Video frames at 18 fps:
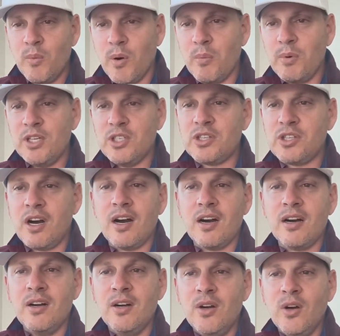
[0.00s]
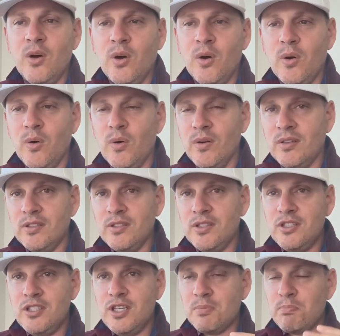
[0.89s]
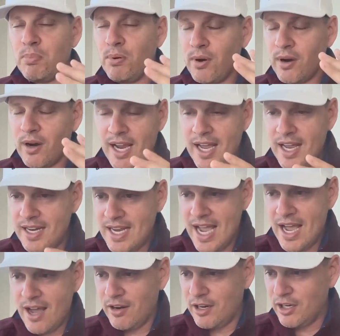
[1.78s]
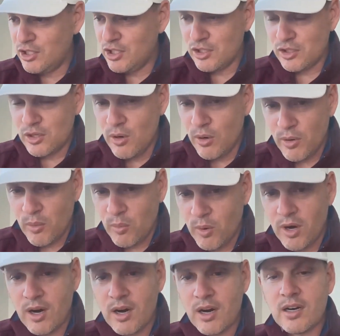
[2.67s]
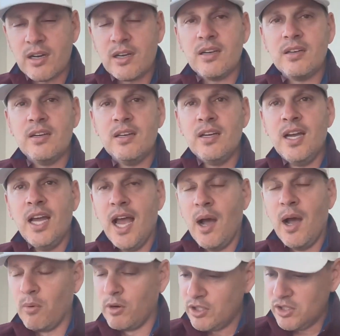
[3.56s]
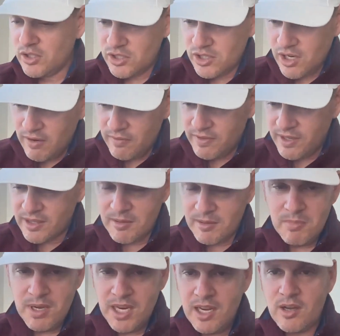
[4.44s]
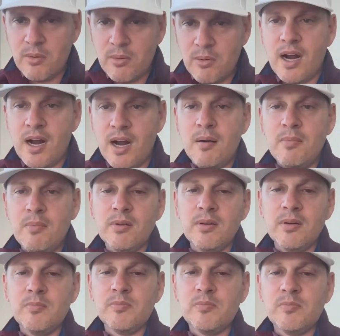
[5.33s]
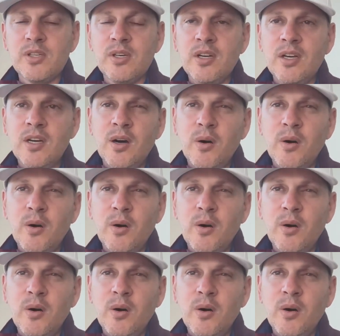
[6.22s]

where we start just put our head down and just go to work, and we're just solving the menial problems.